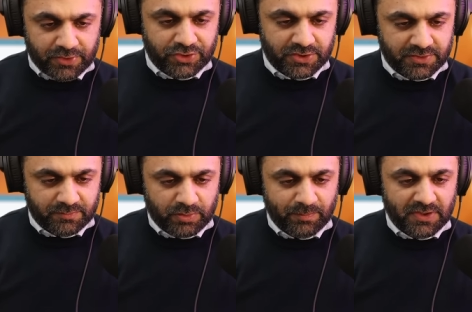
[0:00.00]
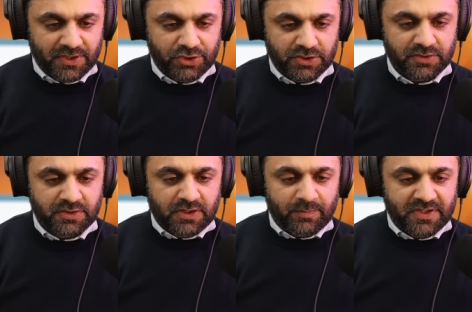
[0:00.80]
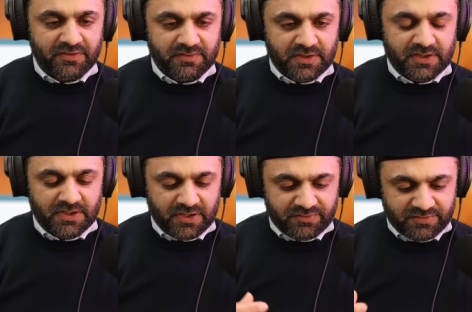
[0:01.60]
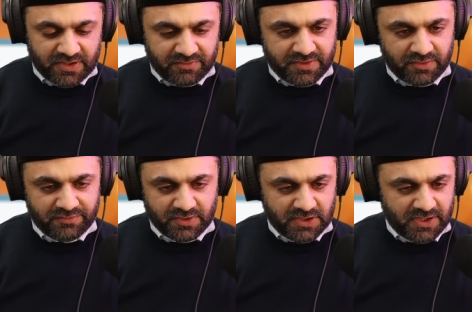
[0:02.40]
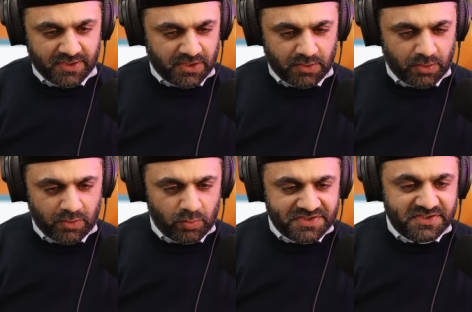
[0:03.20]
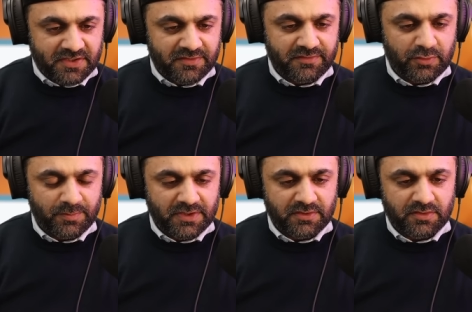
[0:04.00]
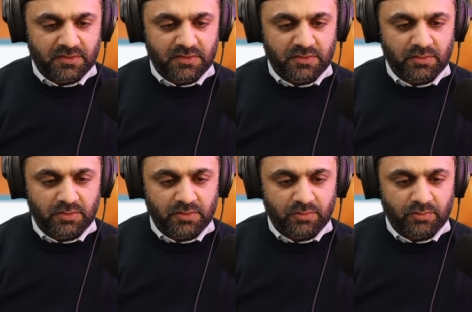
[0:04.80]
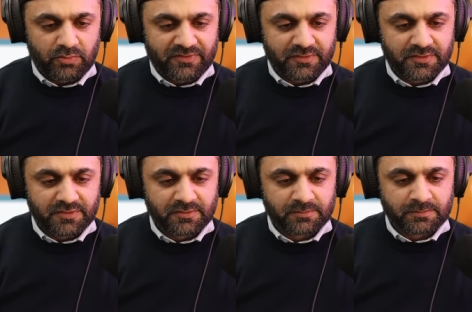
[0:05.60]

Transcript: Christian population, because uh, it's in serious decline? In, in what sense do you mean, uh, uh, Reverend?